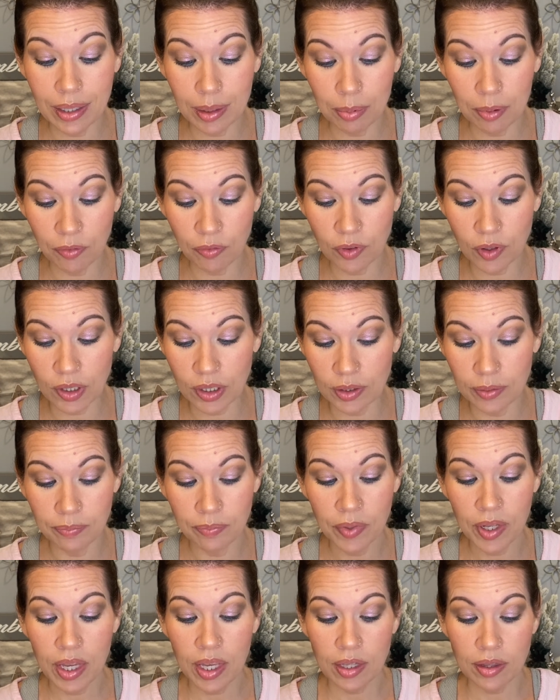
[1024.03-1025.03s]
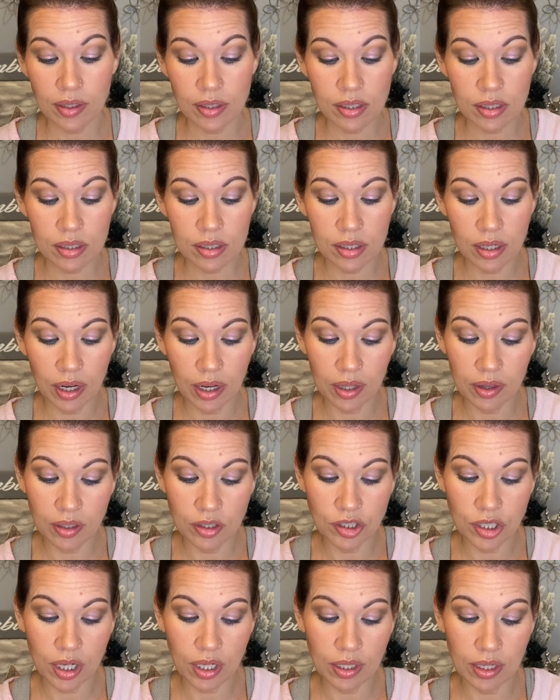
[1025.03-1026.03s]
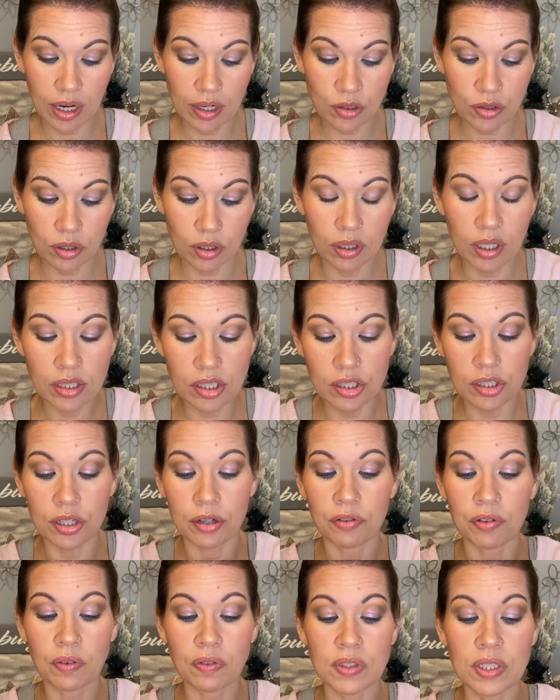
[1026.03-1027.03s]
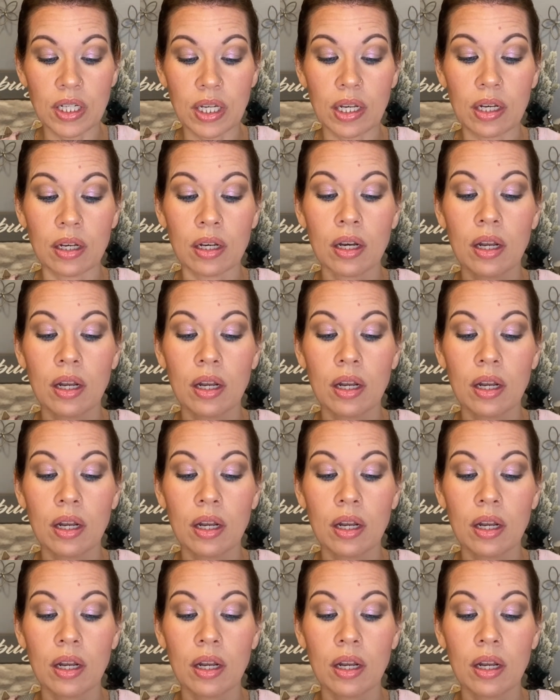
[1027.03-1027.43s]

It Full. This is in the shade Natural Luster 15.